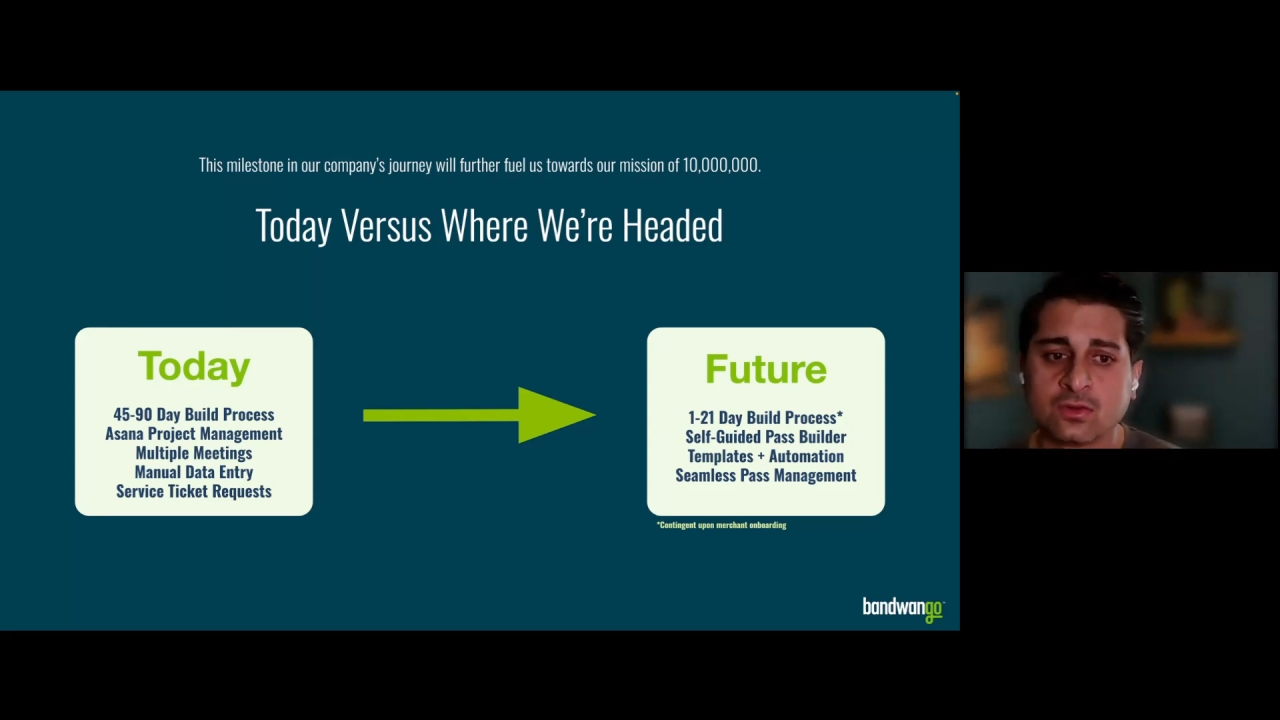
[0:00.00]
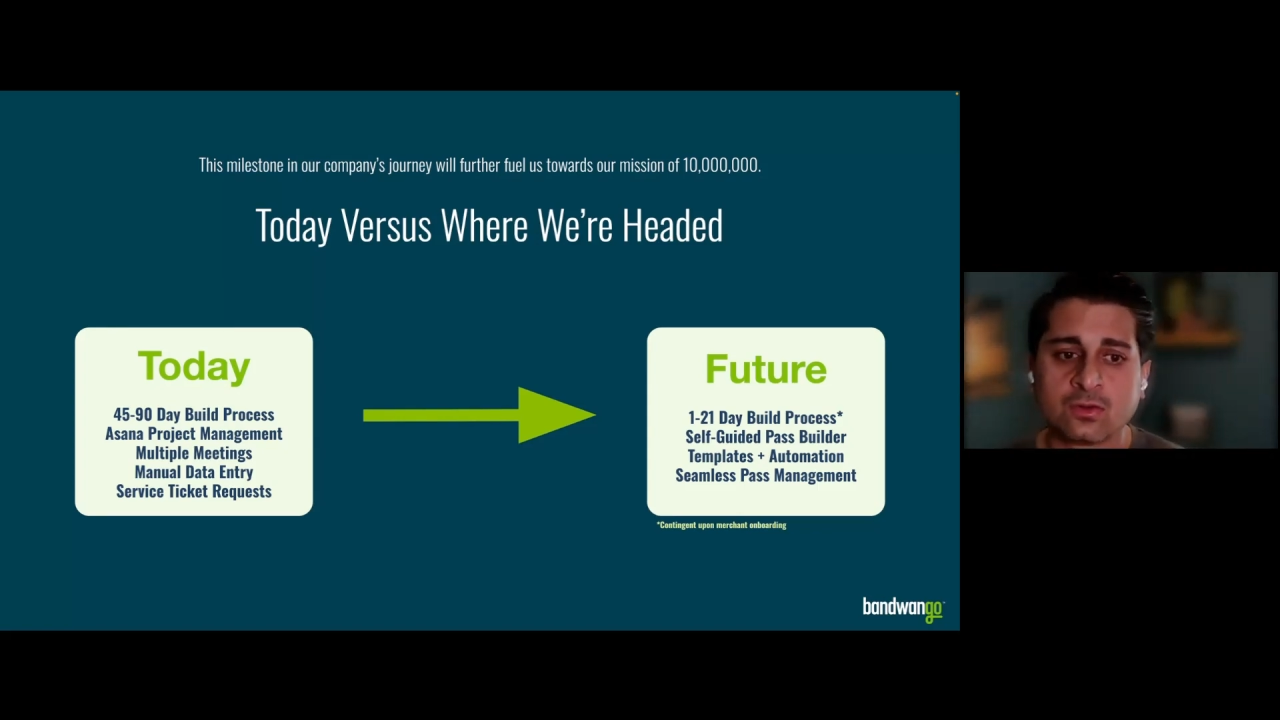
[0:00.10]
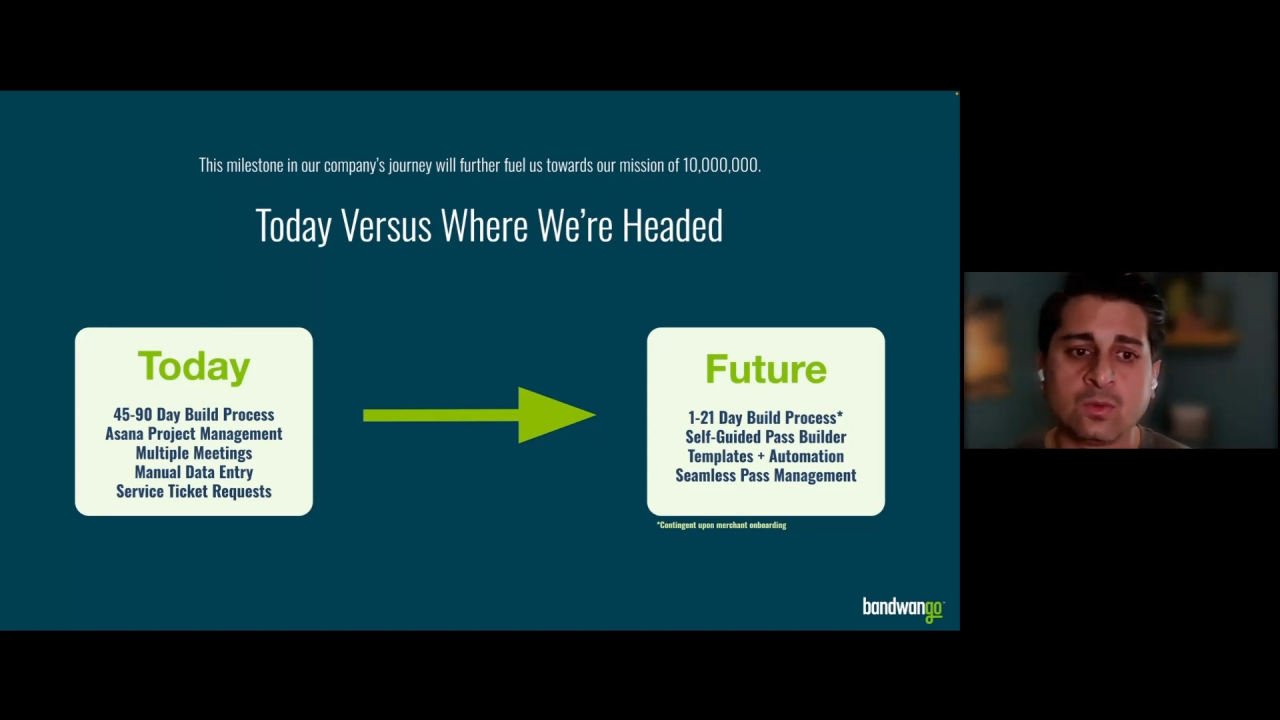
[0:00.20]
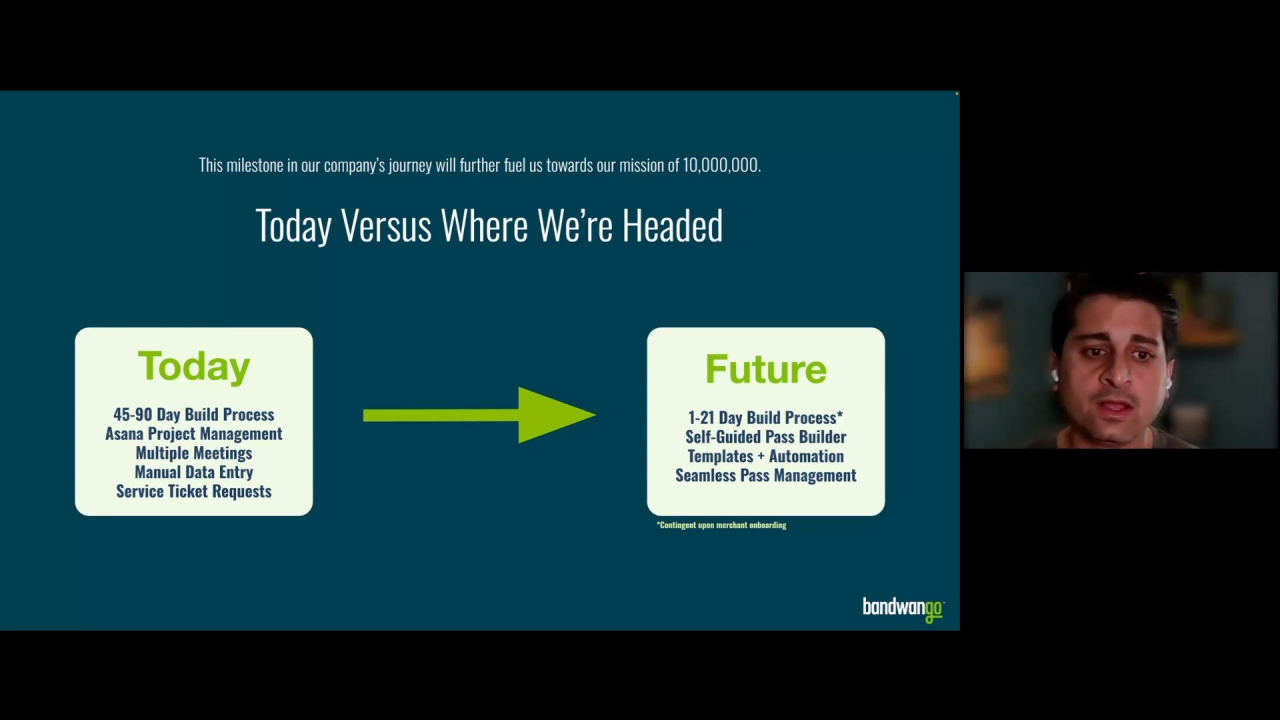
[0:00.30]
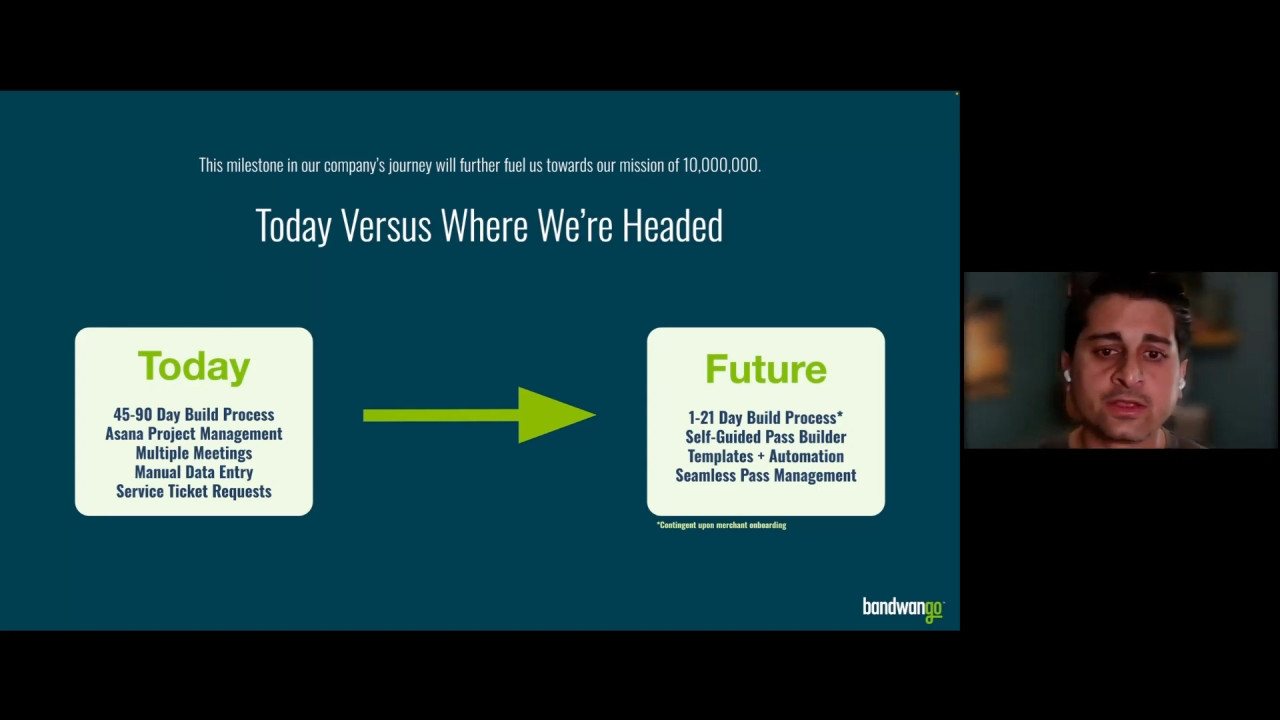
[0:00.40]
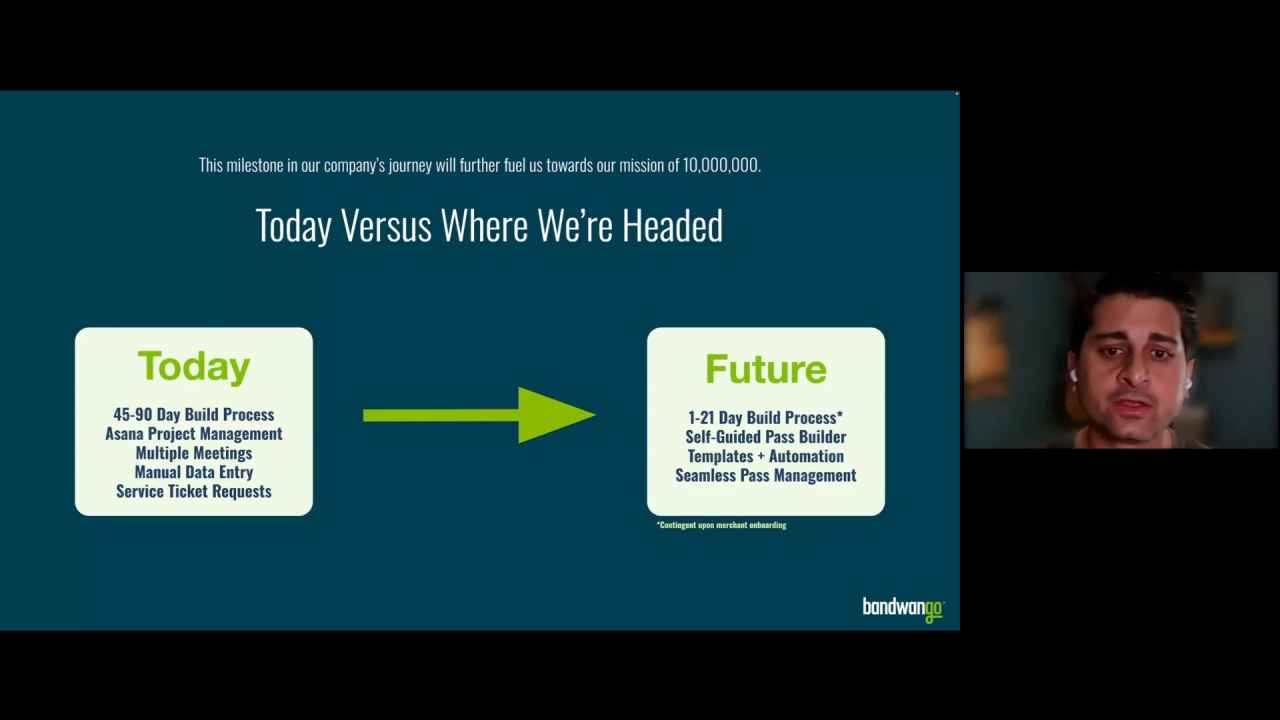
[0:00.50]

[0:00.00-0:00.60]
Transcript: or while